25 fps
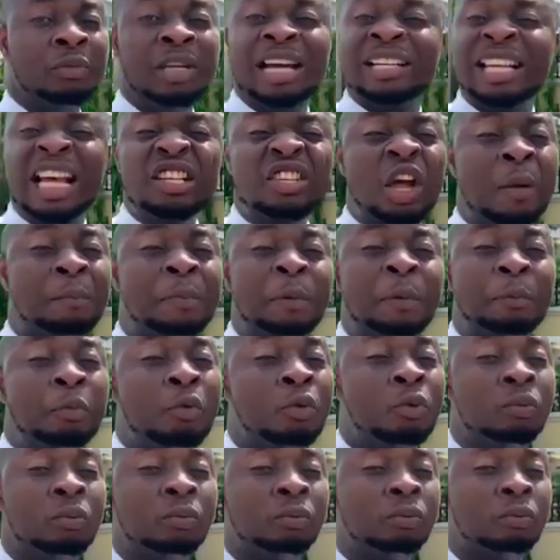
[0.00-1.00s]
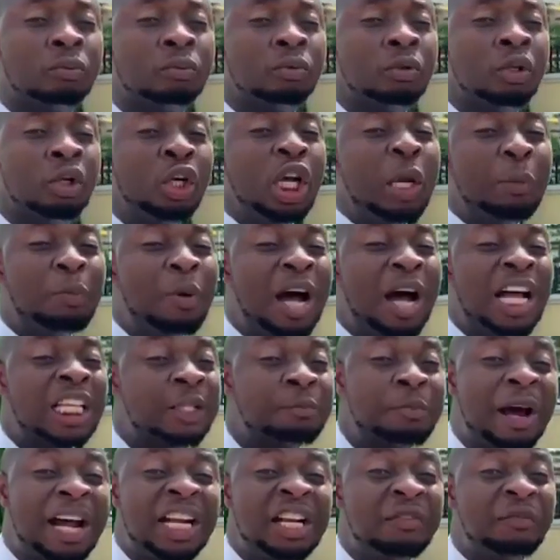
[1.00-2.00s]
They say some people
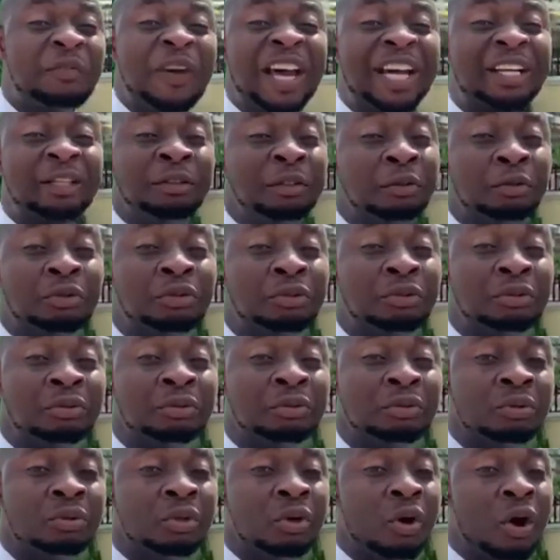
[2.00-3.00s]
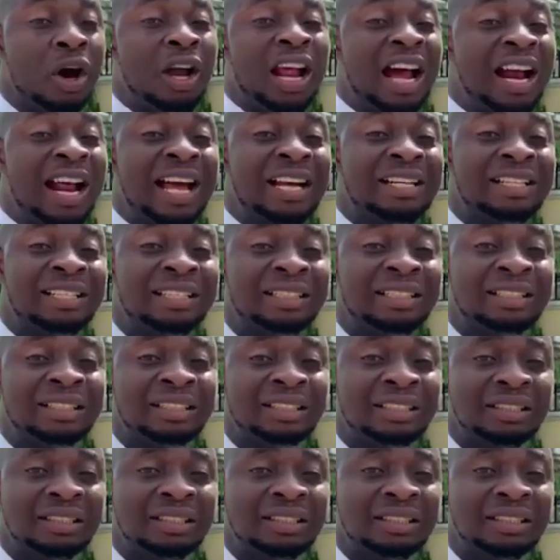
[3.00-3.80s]
are spreading fake news. All around.